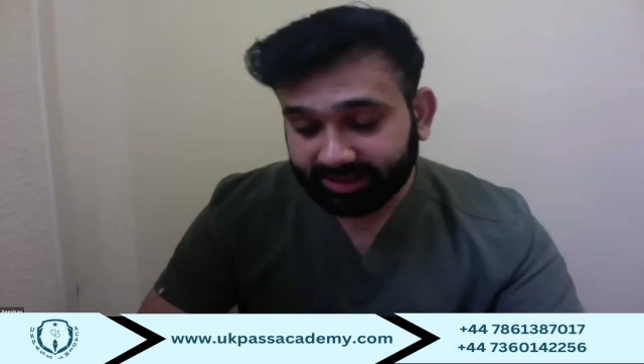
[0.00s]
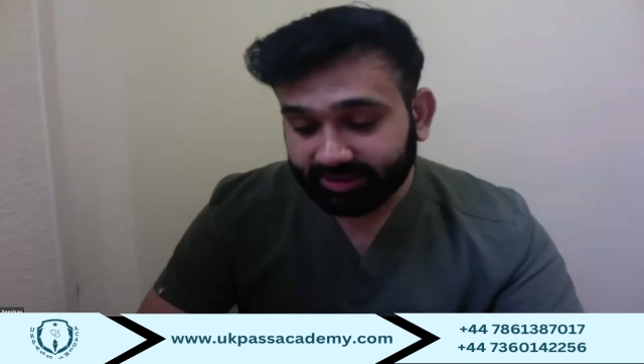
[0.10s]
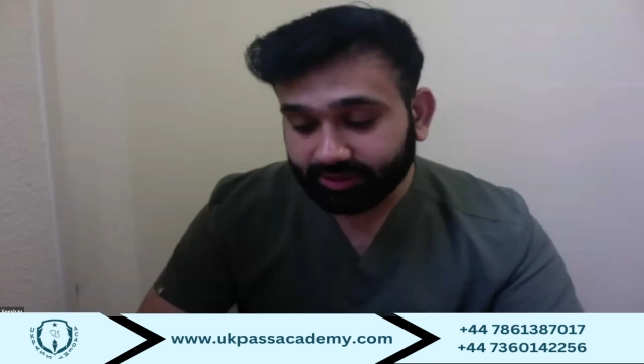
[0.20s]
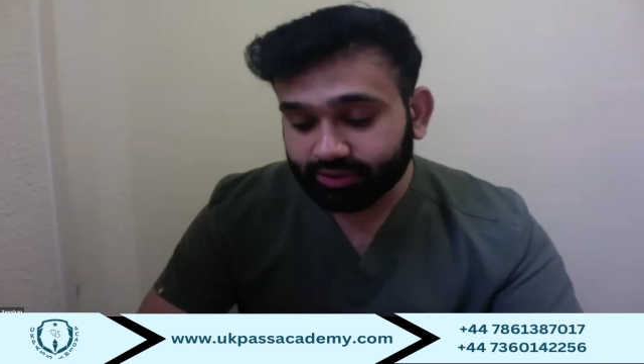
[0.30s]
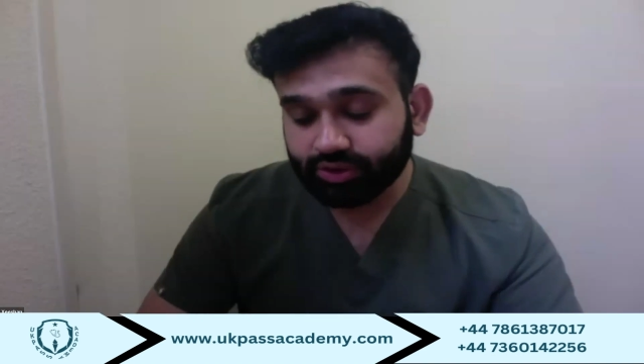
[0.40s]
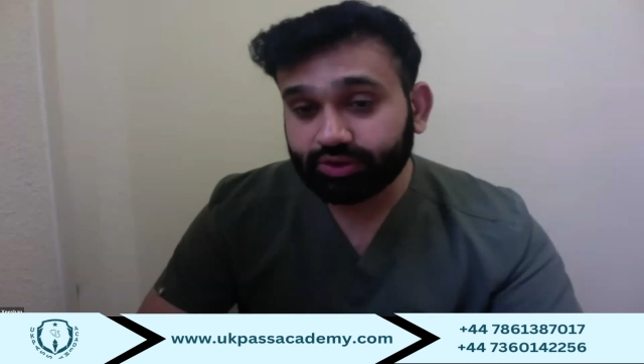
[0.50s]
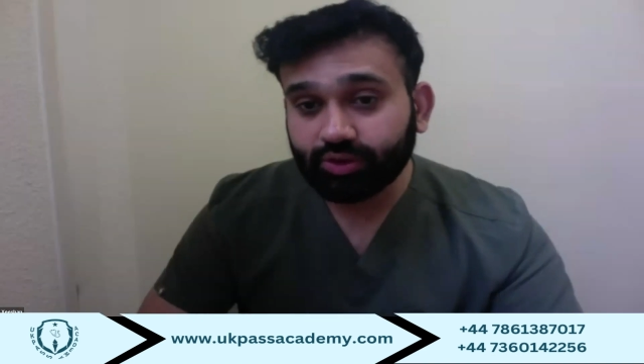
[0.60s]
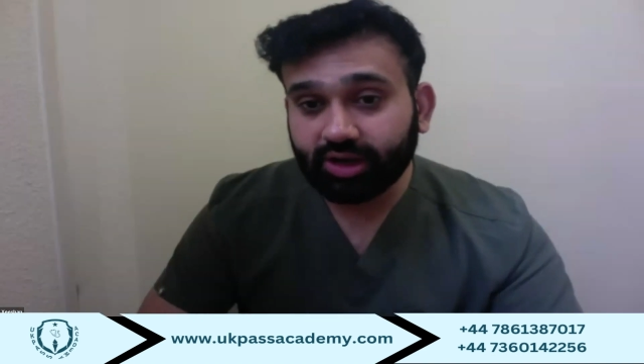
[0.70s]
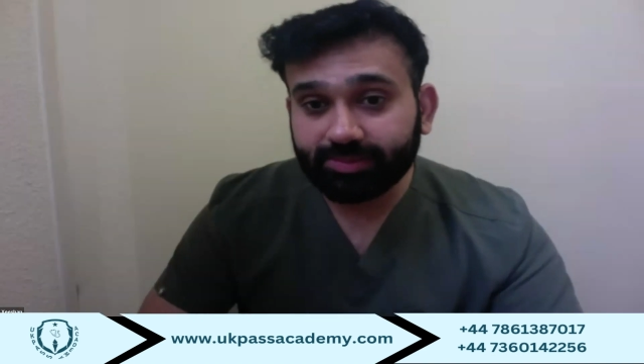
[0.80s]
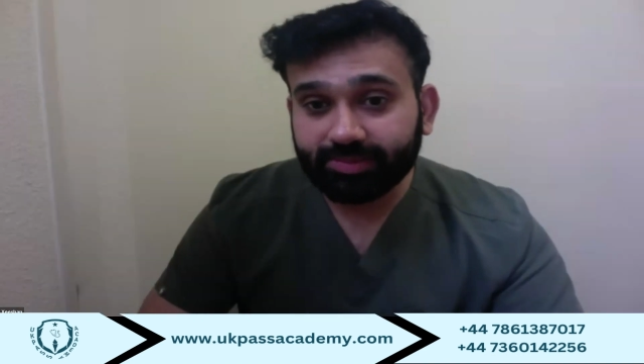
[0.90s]
tell you. So
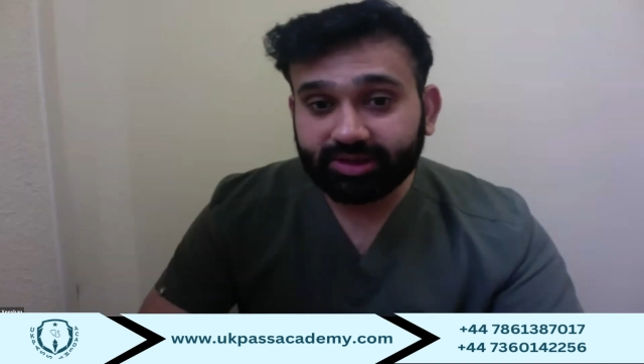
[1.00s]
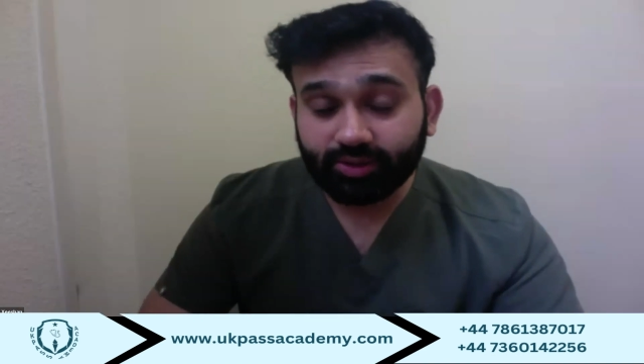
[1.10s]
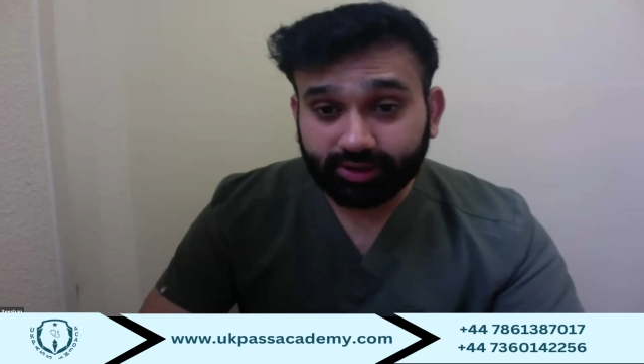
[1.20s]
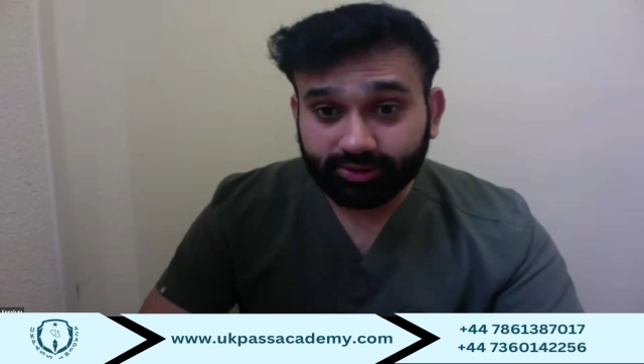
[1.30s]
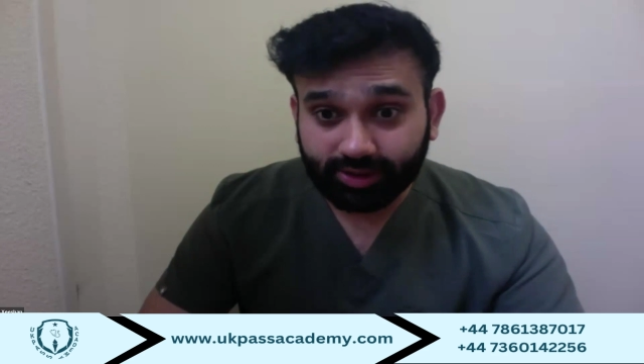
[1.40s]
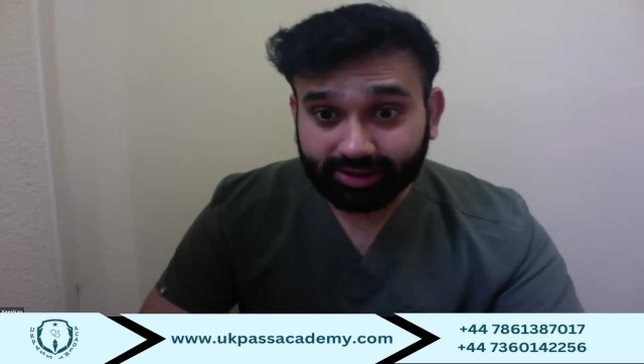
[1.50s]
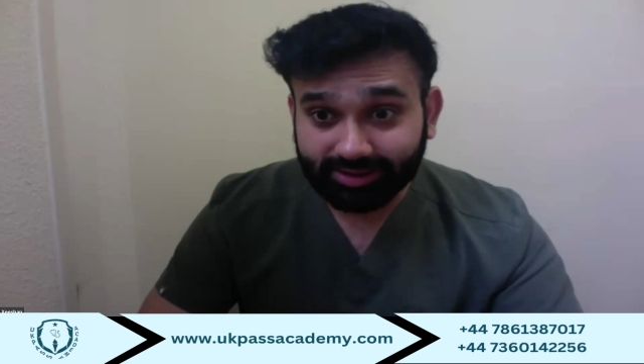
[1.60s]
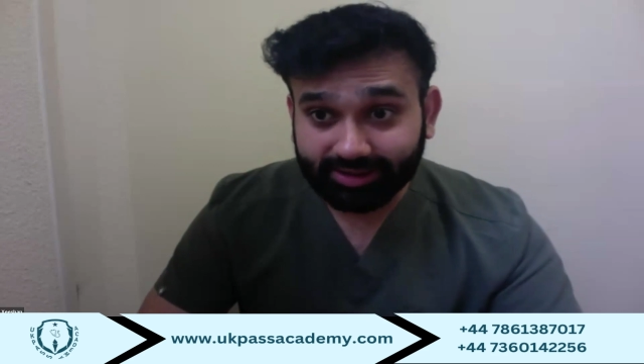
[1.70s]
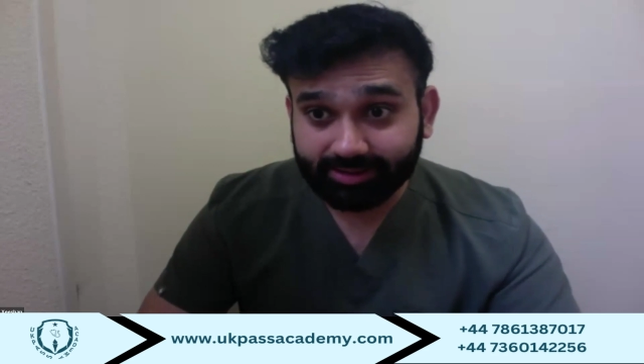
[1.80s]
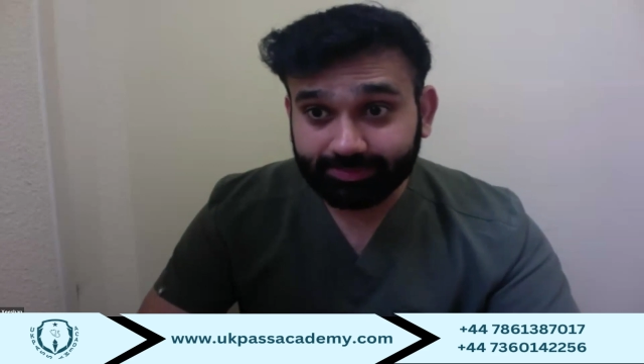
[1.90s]
you are going to
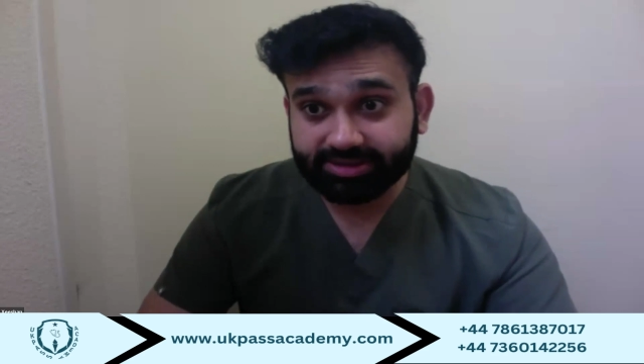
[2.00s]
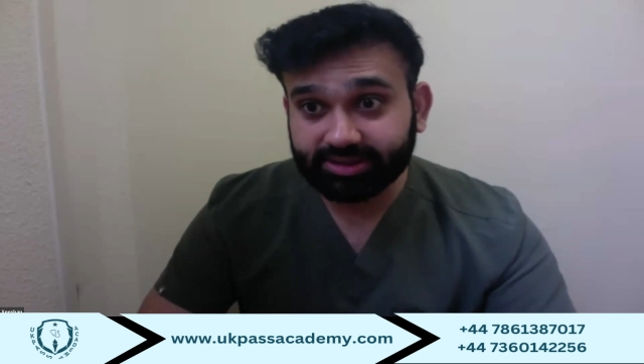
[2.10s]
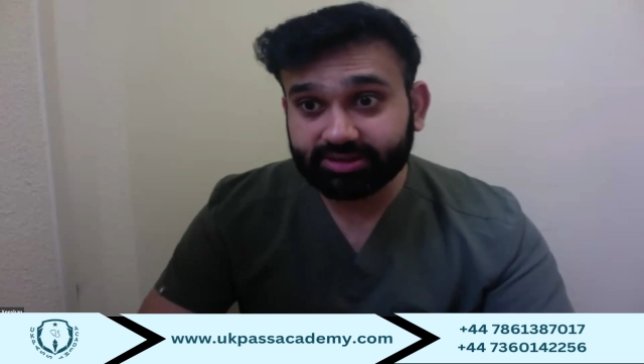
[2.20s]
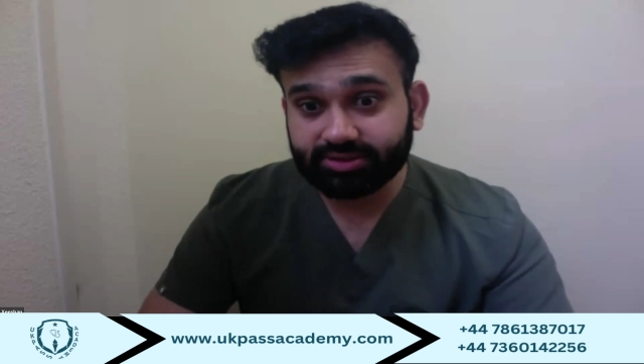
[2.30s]
act like a patient.